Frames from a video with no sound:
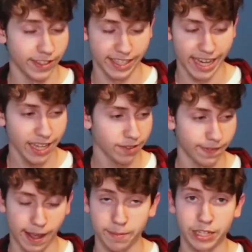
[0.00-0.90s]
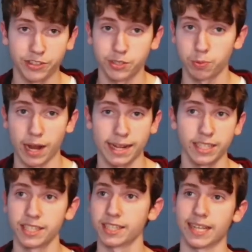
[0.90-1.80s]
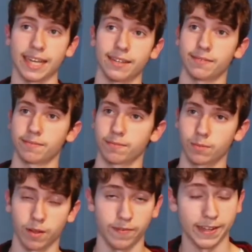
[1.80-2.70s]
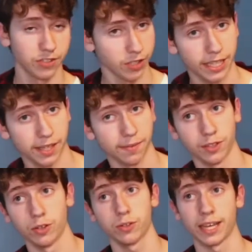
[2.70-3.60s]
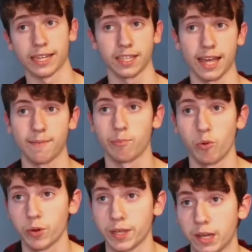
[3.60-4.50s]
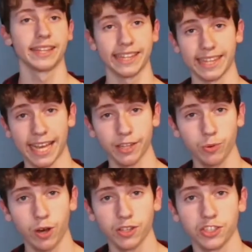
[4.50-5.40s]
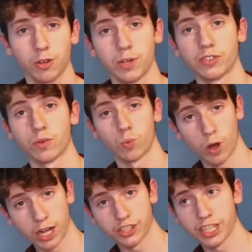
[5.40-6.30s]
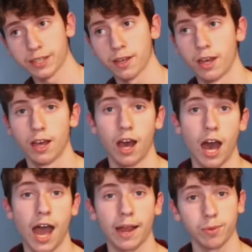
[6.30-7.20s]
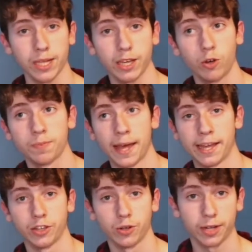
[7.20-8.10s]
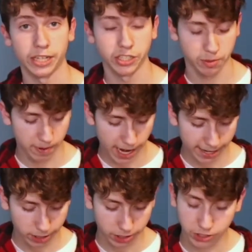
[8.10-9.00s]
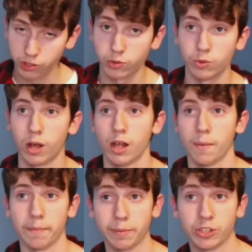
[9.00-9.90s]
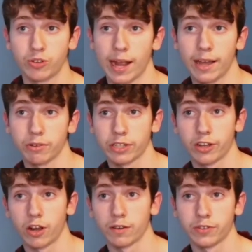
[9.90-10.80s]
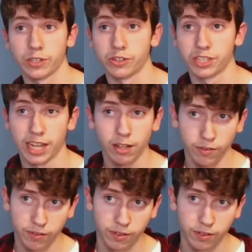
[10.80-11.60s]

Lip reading: yeah, I mean, just practice, and eventually you'll get to that point. Thank you all so much for watching. I really hope that you're inspired to maybe try out guitar for yourself.